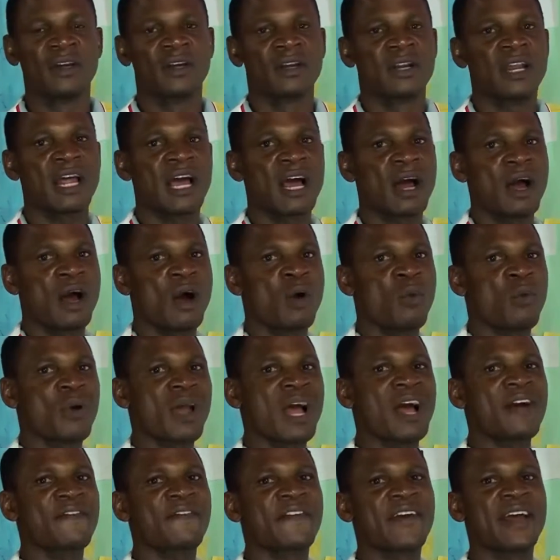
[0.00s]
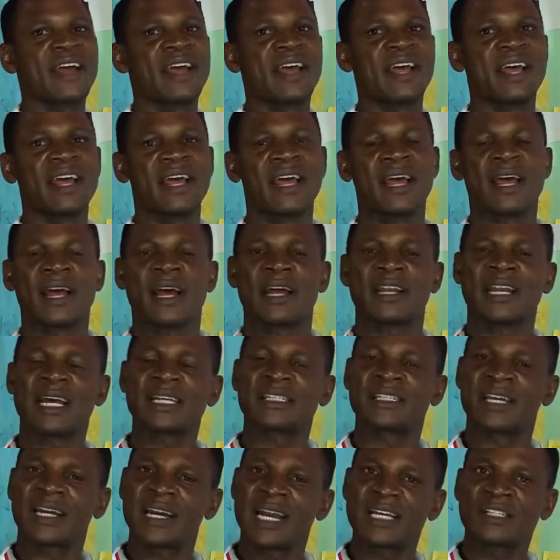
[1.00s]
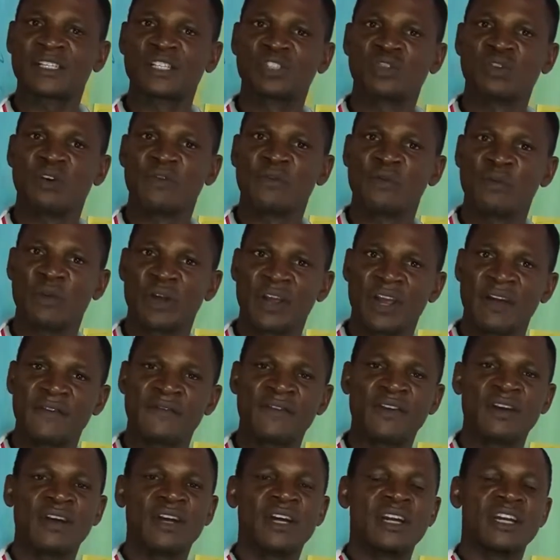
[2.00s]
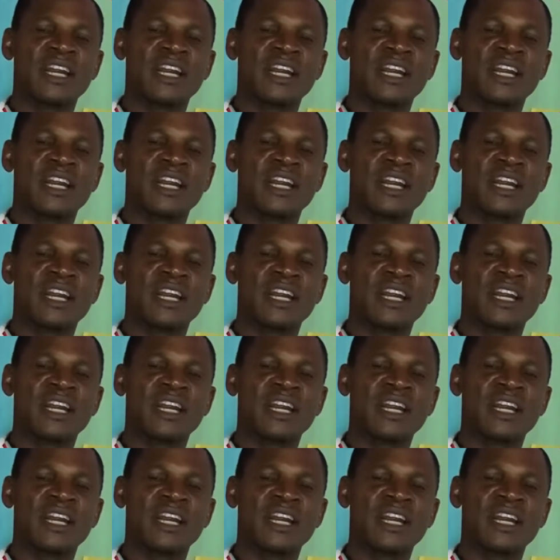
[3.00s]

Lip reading: Now we have that's classes of wave.